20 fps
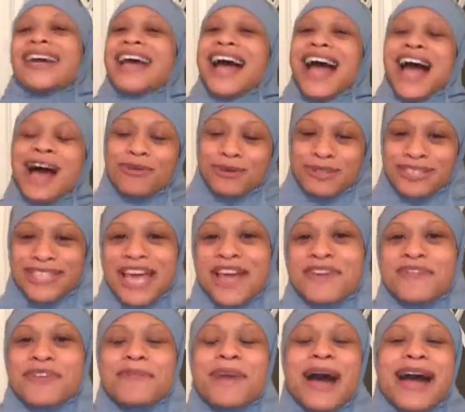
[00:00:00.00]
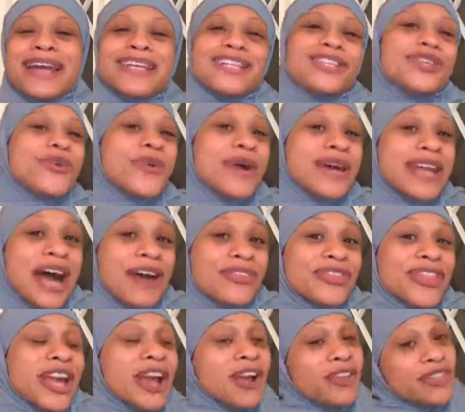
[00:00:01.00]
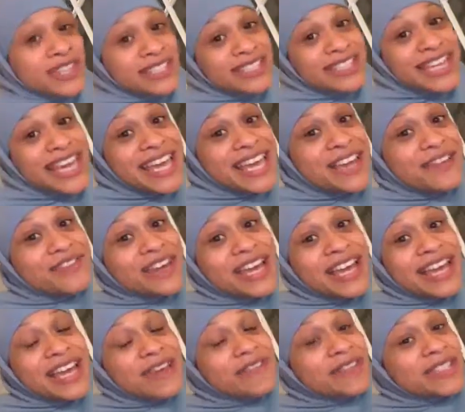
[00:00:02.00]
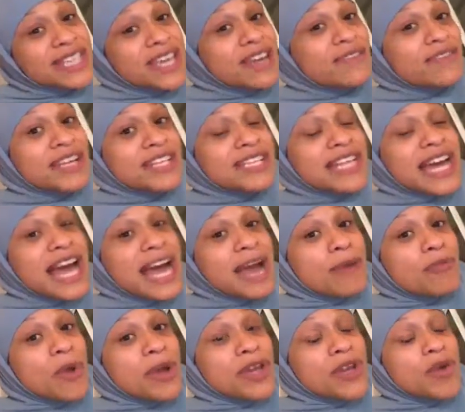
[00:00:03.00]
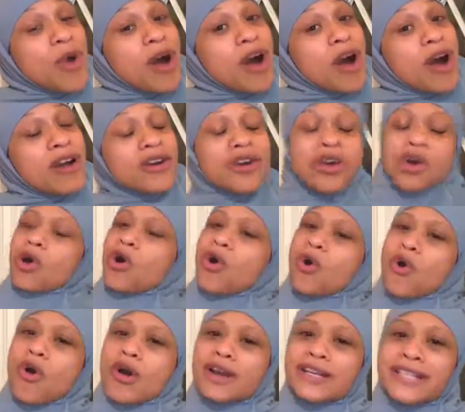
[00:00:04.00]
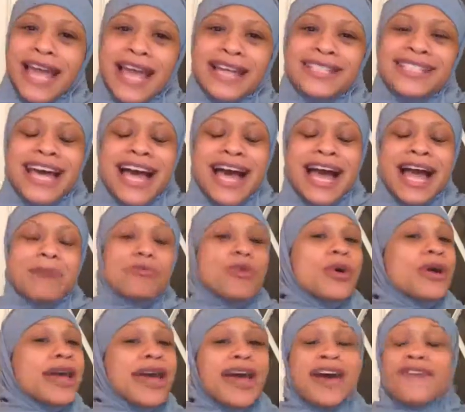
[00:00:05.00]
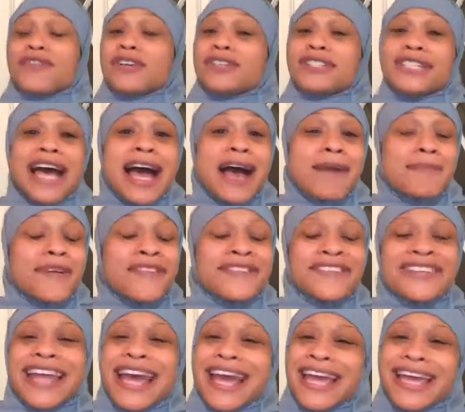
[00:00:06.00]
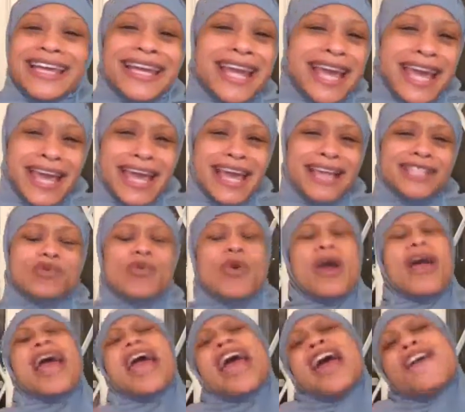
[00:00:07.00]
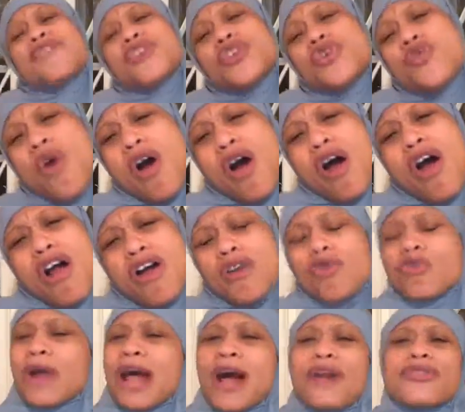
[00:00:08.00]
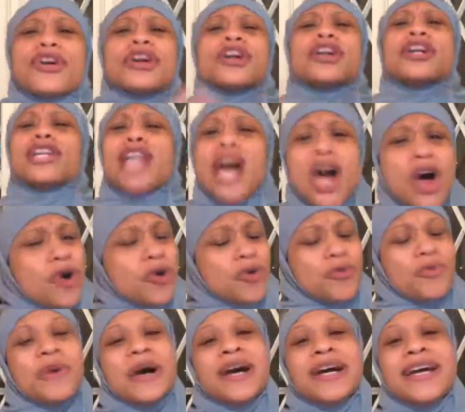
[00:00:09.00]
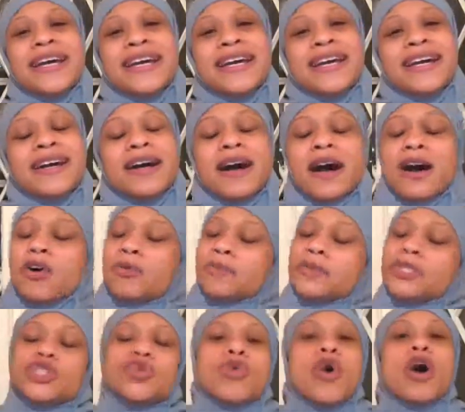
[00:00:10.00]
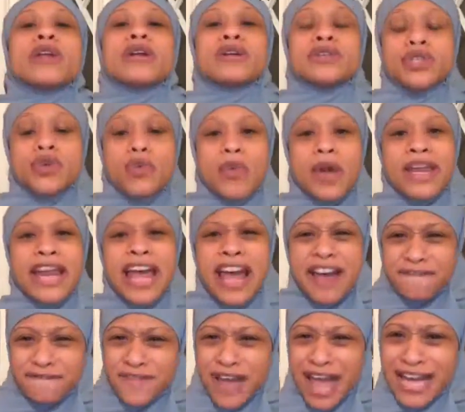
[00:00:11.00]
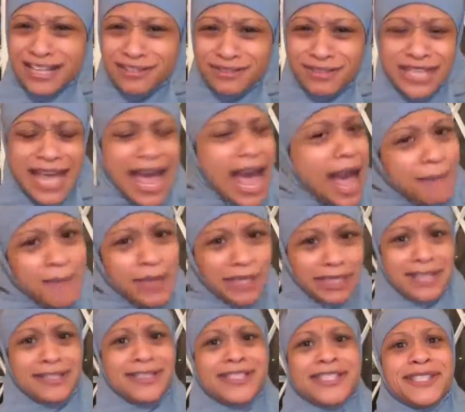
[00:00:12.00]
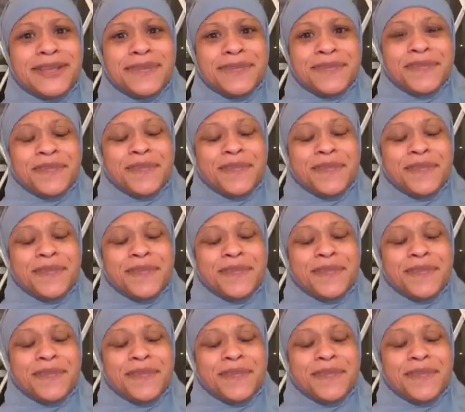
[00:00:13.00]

How is everybody doing out there this evening? If it's evening time where you are, or daytime, whatever time of day it is, wherever you are around the globe, I hope that you all are doing fantabulous.